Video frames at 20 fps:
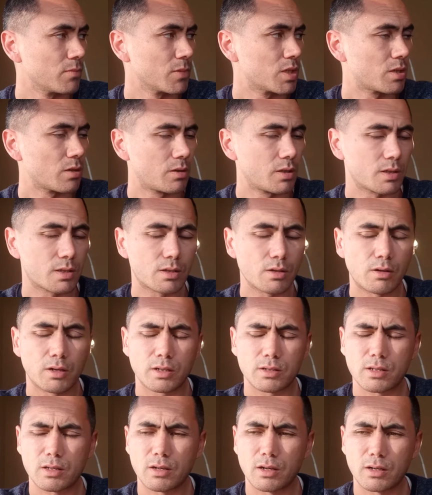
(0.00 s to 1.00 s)
So this
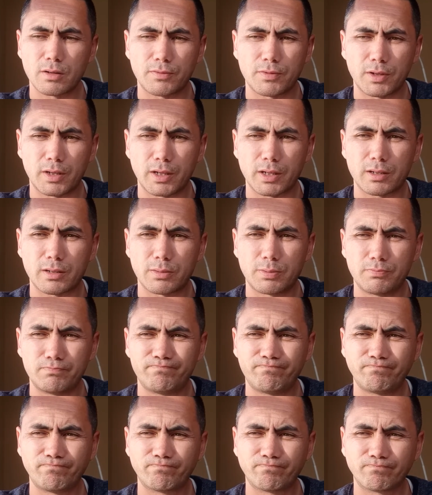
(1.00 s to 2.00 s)
song's kind of like
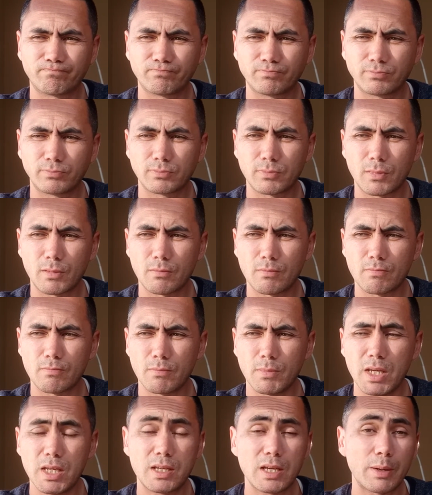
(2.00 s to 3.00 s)

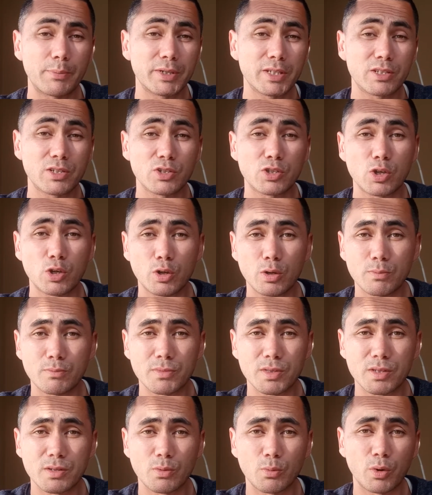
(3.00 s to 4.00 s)
me coming to
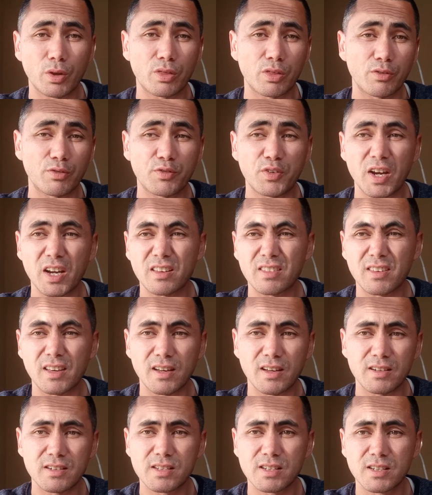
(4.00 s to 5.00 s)
terms with the fact
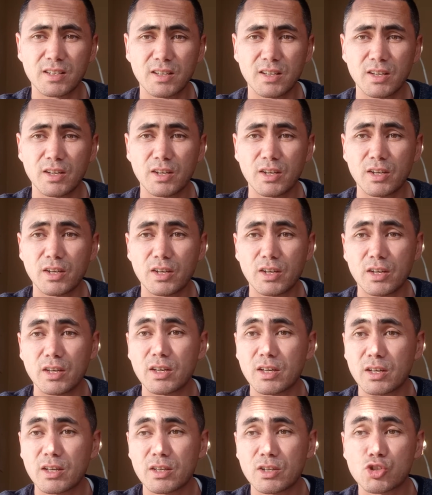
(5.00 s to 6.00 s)
that
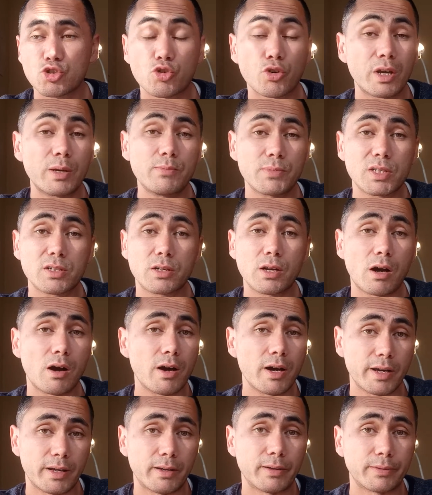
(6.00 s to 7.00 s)
dreams
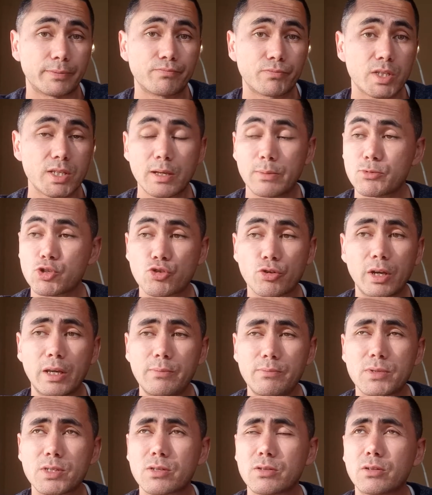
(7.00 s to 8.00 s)
die. Some
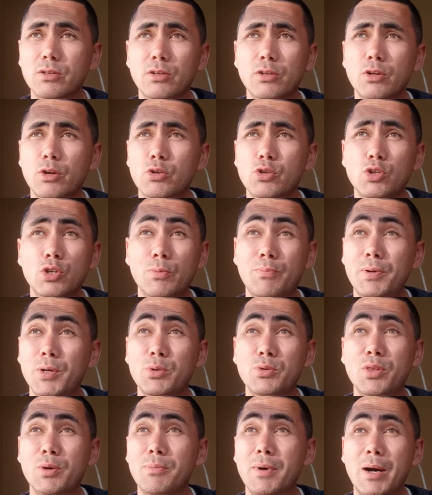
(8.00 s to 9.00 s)
dreams, you know, you
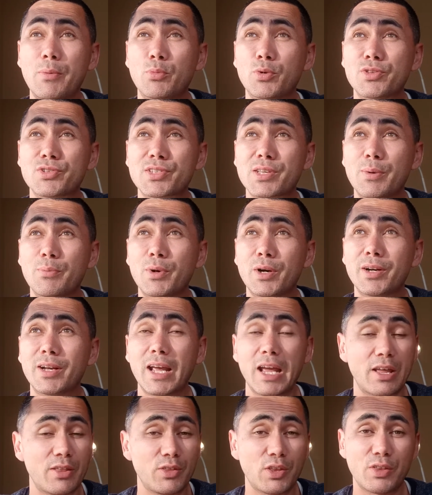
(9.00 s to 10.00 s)
build them up with
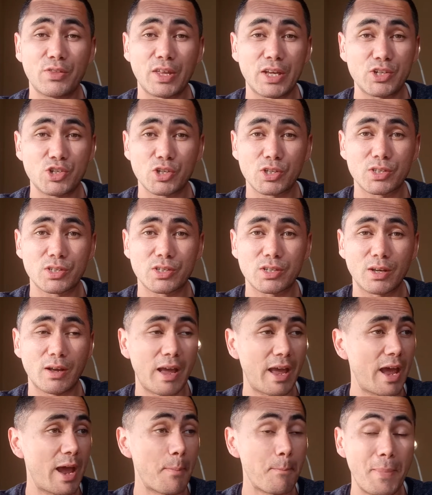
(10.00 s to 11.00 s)
someone and then they just
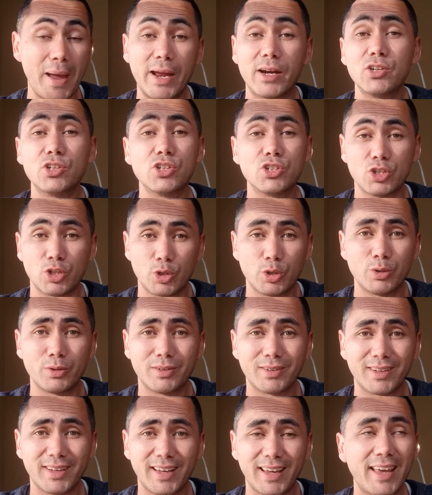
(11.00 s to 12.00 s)
abandon
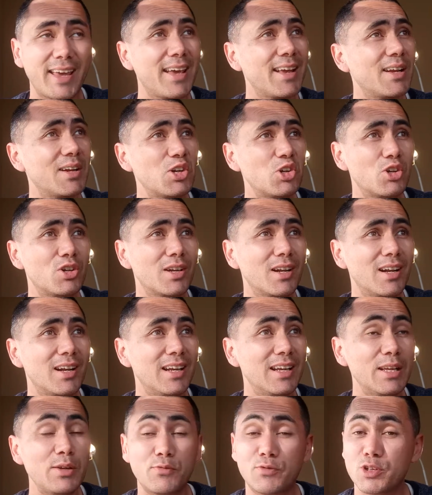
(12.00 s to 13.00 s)
you and
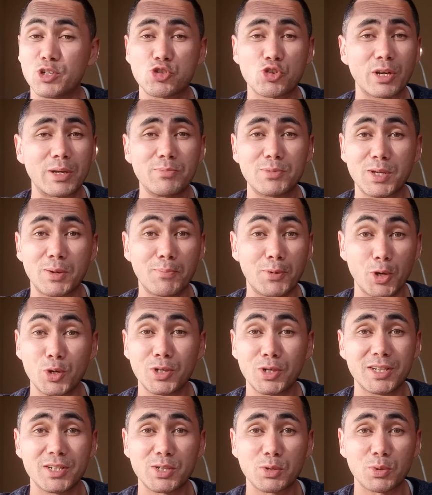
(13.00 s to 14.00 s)
leave the dream to
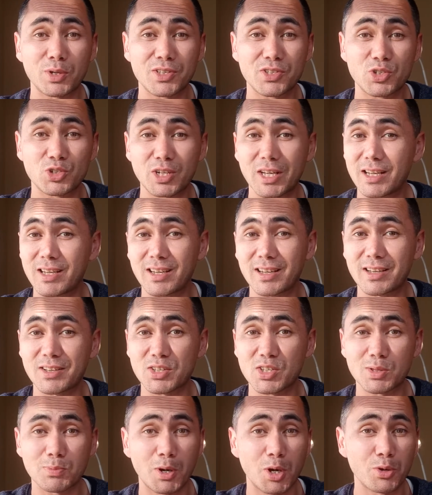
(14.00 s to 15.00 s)
burn into a
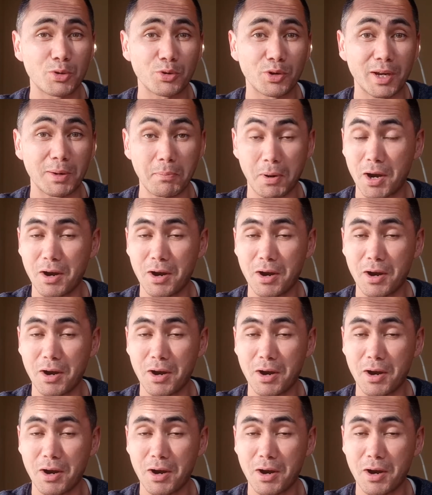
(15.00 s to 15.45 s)
stinking, smouldering